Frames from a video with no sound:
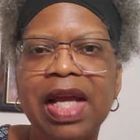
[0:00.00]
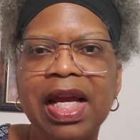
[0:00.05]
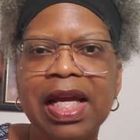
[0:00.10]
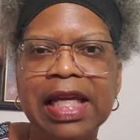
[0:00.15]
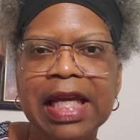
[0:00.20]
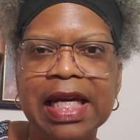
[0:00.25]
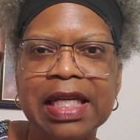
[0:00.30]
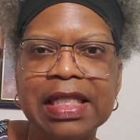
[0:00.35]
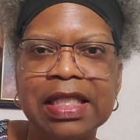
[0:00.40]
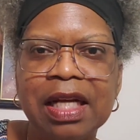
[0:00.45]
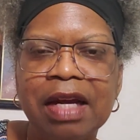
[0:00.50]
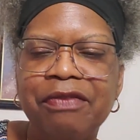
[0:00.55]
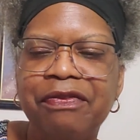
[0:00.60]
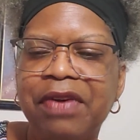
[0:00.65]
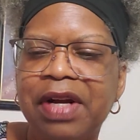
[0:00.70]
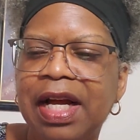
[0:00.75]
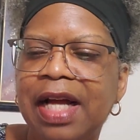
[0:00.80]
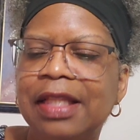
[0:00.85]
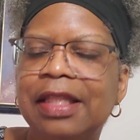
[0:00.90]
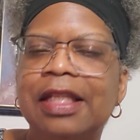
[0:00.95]
Yes, and I
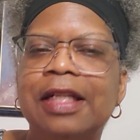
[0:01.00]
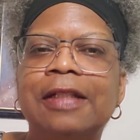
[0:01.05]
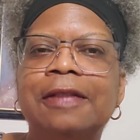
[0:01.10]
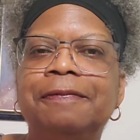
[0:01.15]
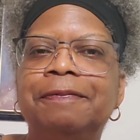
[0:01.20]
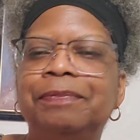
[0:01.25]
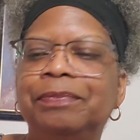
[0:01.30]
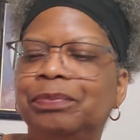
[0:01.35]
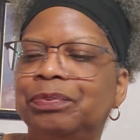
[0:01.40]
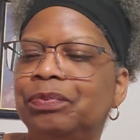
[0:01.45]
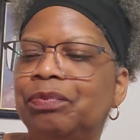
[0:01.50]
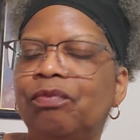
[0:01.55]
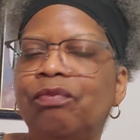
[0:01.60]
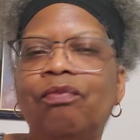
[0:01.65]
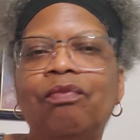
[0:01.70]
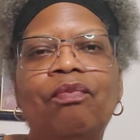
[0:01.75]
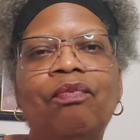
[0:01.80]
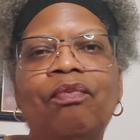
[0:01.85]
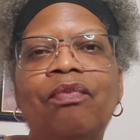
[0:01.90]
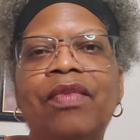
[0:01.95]
forgot the
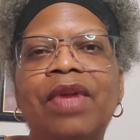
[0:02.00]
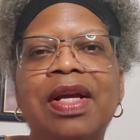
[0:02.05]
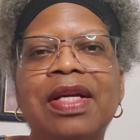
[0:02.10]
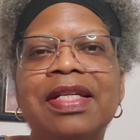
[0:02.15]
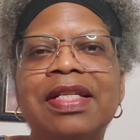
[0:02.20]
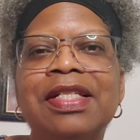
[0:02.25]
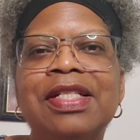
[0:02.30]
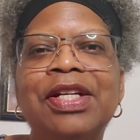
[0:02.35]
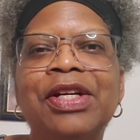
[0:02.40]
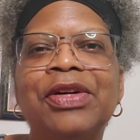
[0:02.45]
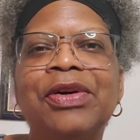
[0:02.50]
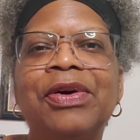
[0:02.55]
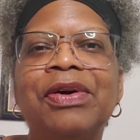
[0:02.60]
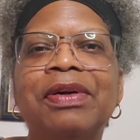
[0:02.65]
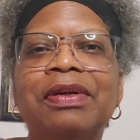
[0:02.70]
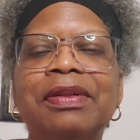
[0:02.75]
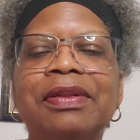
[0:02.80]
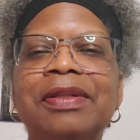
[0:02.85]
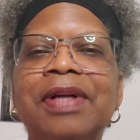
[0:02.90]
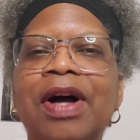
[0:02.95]
sticker